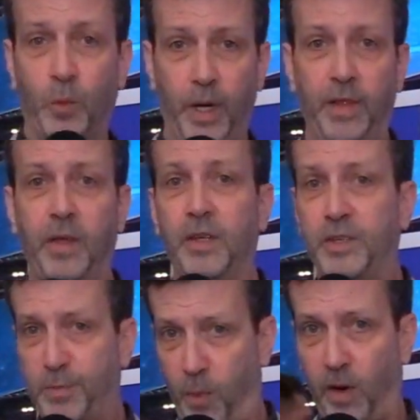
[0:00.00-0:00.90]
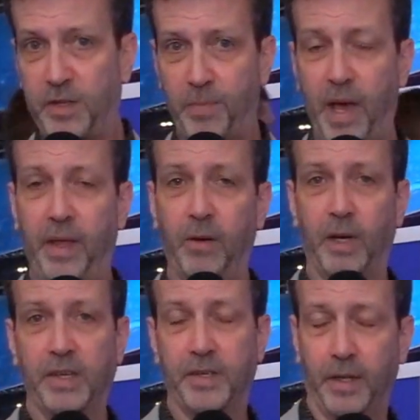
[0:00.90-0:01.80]
with sports betting
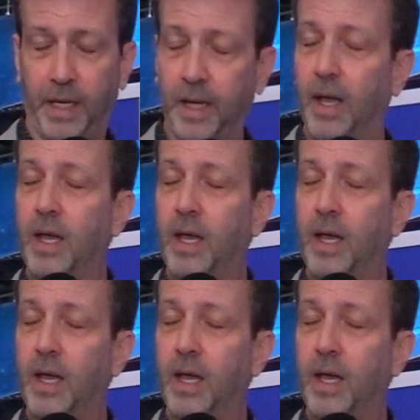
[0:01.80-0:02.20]
recently.